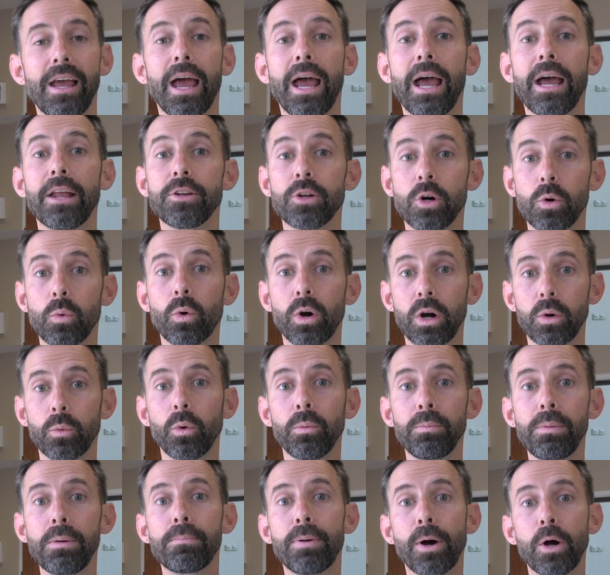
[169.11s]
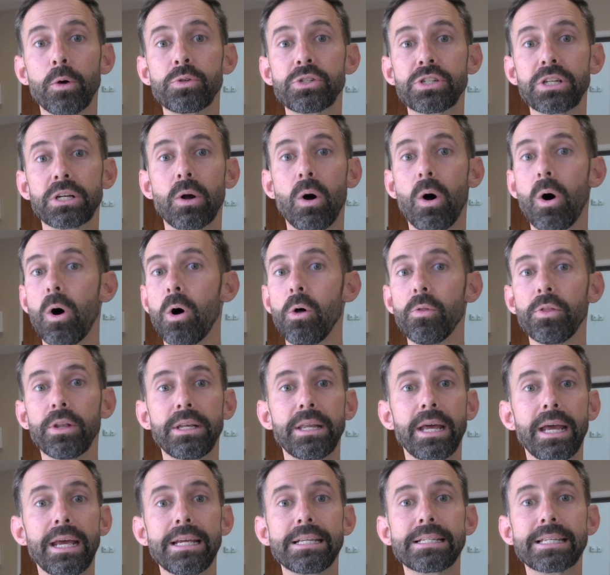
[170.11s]
And don't worry, we'll be posting all the
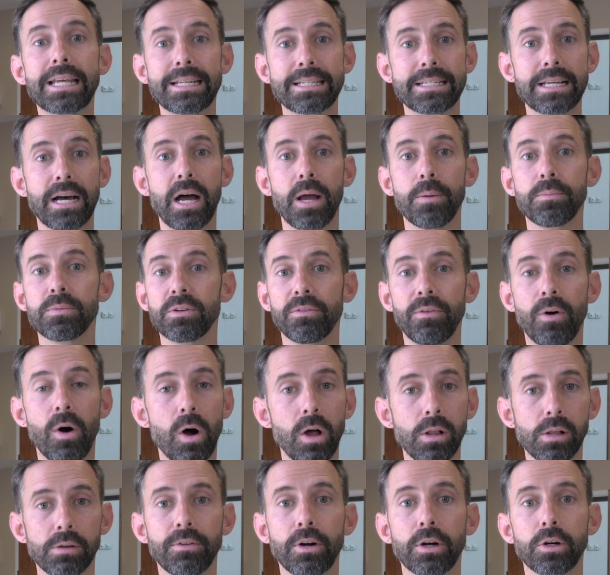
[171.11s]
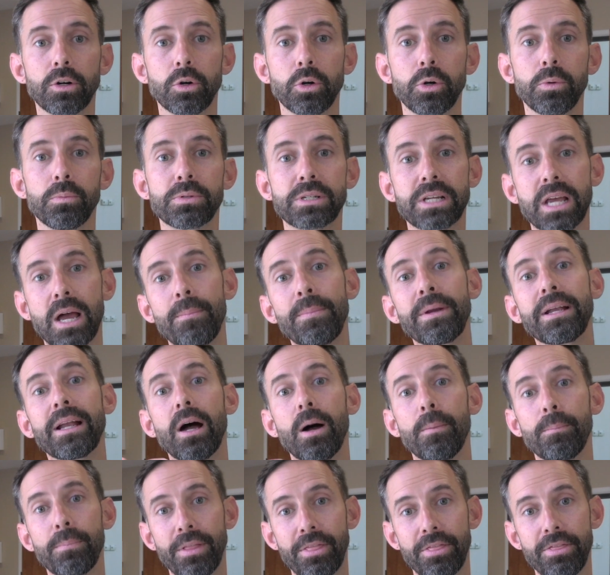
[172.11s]
days and times of all of our groups coming
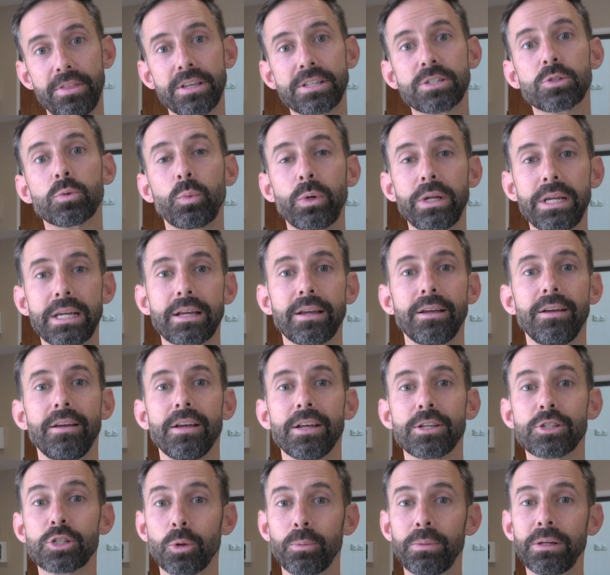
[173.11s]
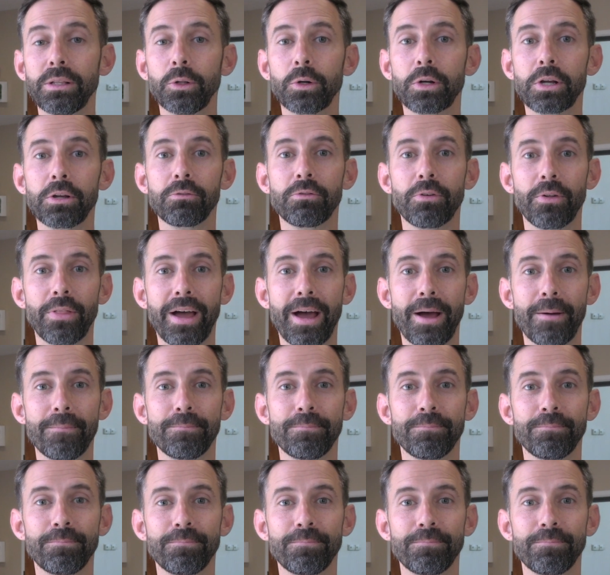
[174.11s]
up this week. So be looking for that.